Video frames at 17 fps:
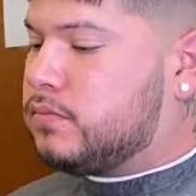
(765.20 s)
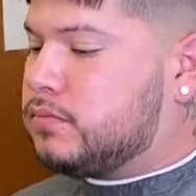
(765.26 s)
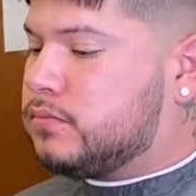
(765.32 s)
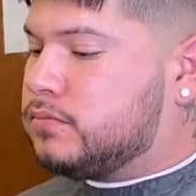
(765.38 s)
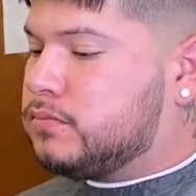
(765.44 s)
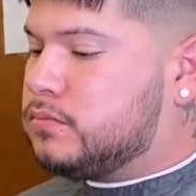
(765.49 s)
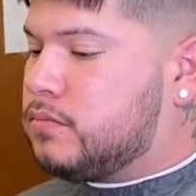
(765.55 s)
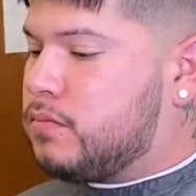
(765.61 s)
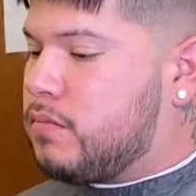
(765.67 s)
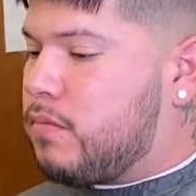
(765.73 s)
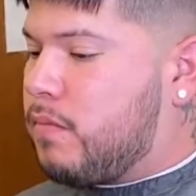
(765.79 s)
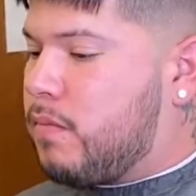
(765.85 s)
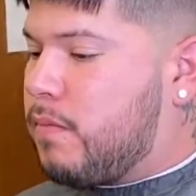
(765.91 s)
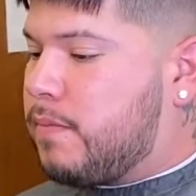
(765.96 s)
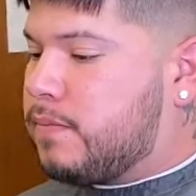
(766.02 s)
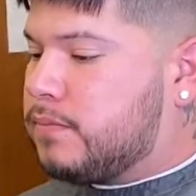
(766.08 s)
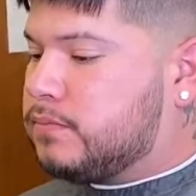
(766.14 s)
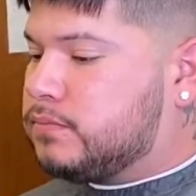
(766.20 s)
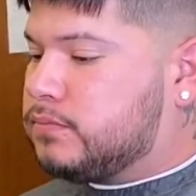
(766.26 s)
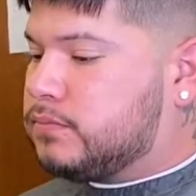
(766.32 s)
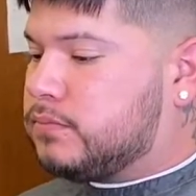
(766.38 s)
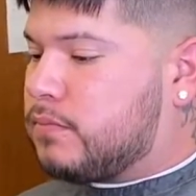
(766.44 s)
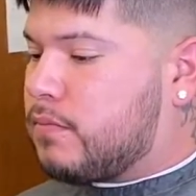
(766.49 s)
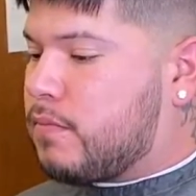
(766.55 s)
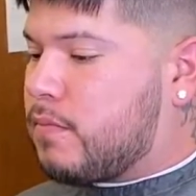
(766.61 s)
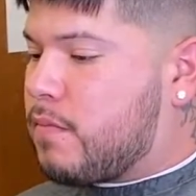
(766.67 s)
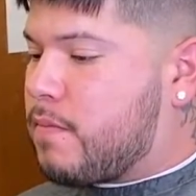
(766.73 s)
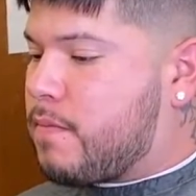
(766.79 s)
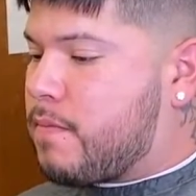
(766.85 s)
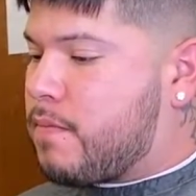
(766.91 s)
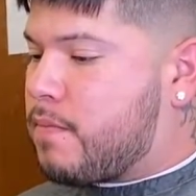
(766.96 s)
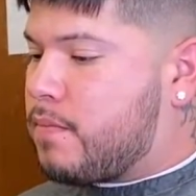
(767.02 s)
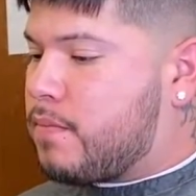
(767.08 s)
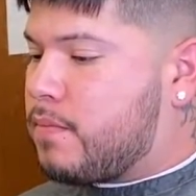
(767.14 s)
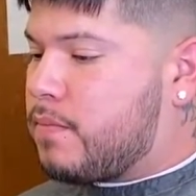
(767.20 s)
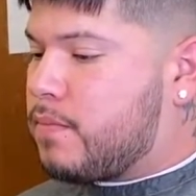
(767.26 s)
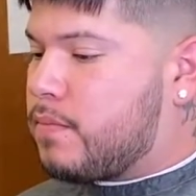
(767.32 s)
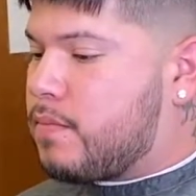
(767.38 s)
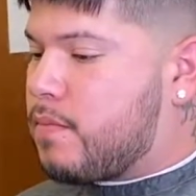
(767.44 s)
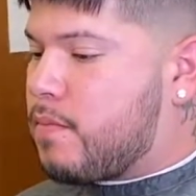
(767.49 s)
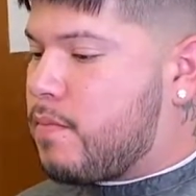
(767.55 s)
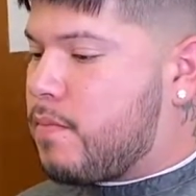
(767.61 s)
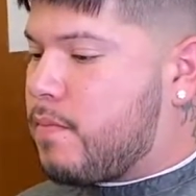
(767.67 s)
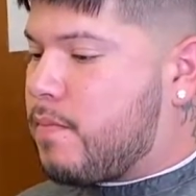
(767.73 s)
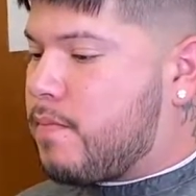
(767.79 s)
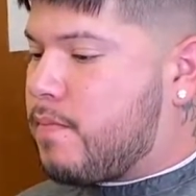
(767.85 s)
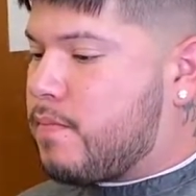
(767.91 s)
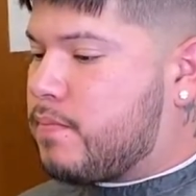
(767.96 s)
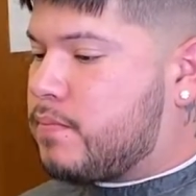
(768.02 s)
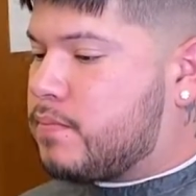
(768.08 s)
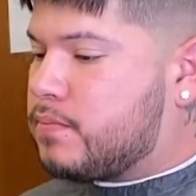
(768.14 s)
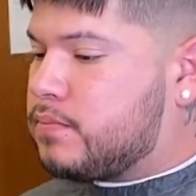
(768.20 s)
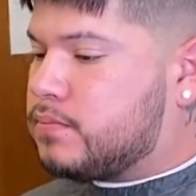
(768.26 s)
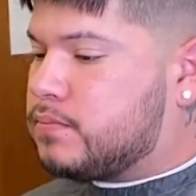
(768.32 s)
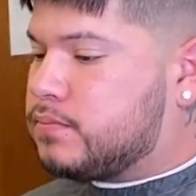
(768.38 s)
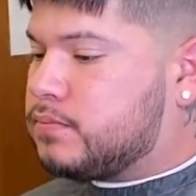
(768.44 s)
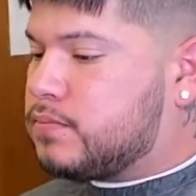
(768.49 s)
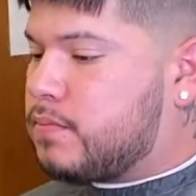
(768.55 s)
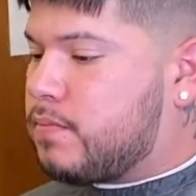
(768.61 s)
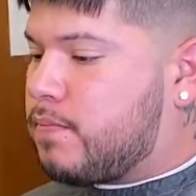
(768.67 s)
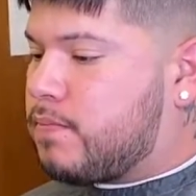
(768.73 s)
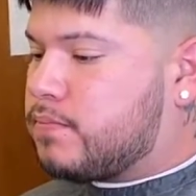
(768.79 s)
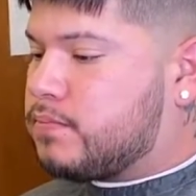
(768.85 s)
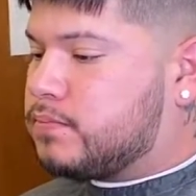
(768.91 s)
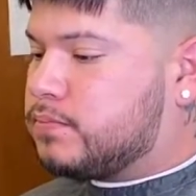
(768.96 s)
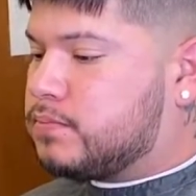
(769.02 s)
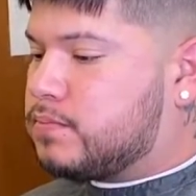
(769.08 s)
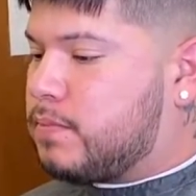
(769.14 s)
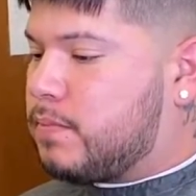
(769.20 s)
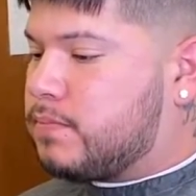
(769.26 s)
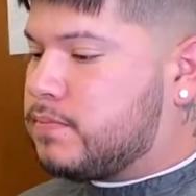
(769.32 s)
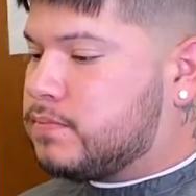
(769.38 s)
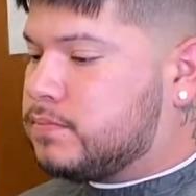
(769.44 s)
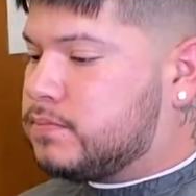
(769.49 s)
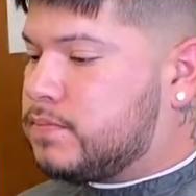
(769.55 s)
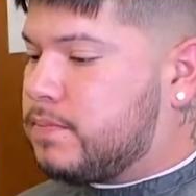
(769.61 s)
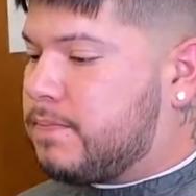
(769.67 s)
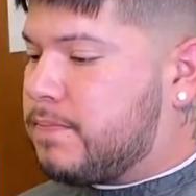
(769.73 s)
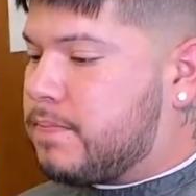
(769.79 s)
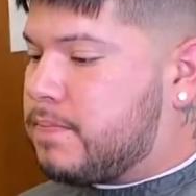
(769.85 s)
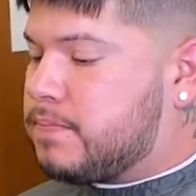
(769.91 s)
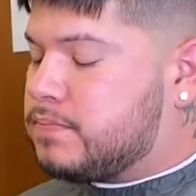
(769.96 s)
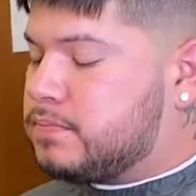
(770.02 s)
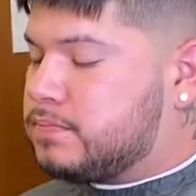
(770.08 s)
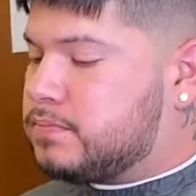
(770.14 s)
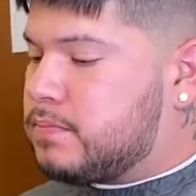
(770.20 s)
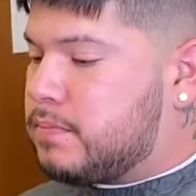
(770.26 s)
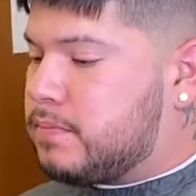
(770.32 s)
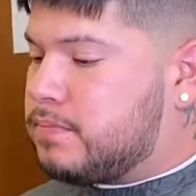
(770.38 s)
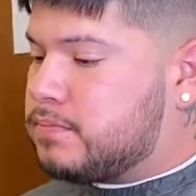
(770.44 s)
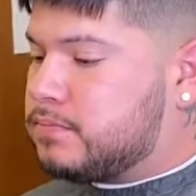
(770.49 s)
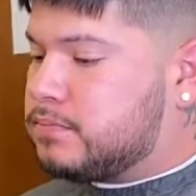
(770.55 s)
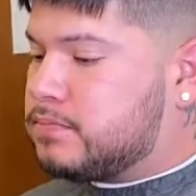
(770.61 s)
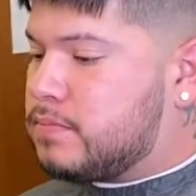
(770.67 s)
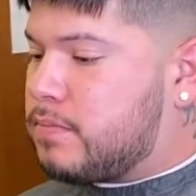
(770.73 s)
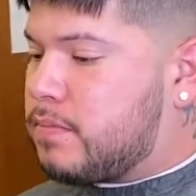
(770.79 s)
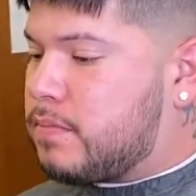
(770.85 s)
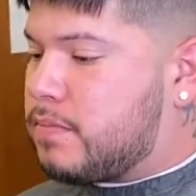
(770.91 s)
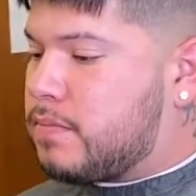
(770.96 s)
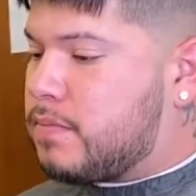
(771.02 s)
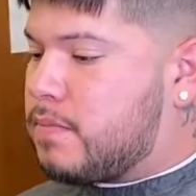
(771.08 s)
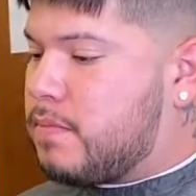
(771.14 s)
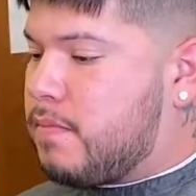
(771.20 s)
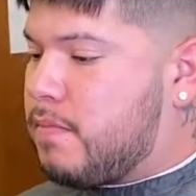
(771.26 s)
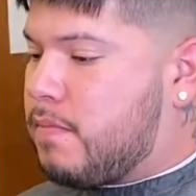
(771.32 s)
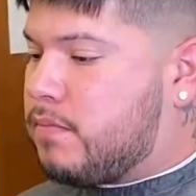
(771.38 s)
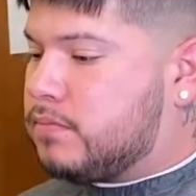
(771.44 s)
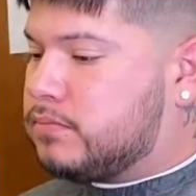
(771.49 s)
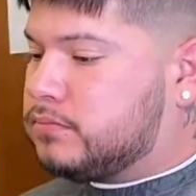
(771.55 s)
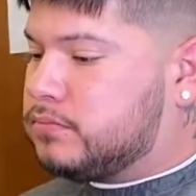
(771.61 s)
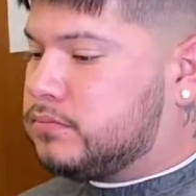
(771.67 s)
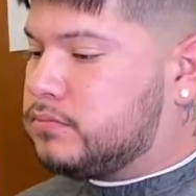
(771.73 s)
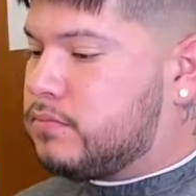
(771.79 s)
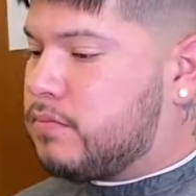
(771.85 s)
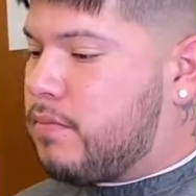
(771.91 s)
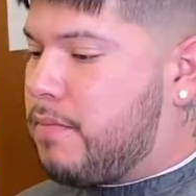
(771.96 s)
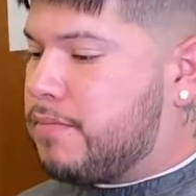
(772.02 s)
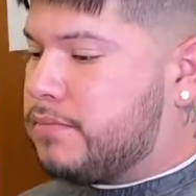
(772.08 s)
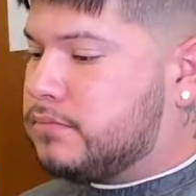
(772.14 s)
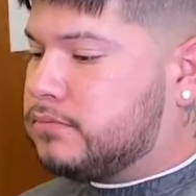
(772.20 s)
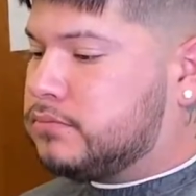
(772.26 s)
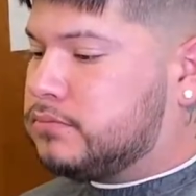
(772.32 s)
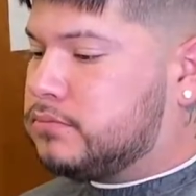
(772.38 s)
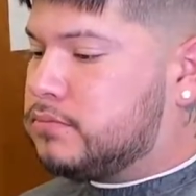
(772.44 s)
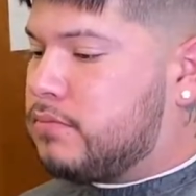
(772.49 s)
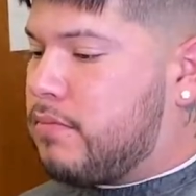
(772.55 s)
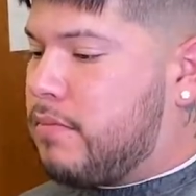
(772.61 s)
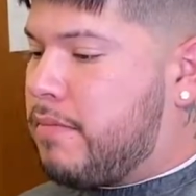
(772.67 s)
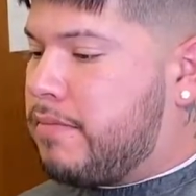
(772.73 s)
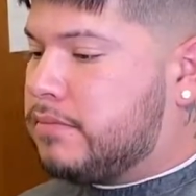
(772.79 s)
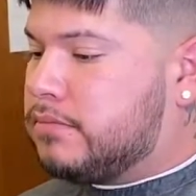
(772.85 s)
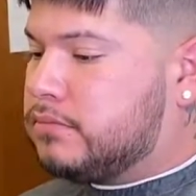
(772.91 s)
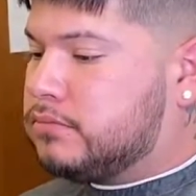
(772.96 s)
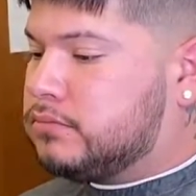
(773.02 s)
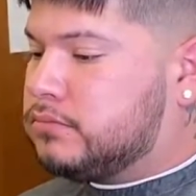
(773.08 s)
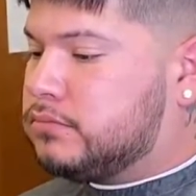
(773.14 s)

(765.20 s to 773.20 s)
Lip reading: The person shown says nothing.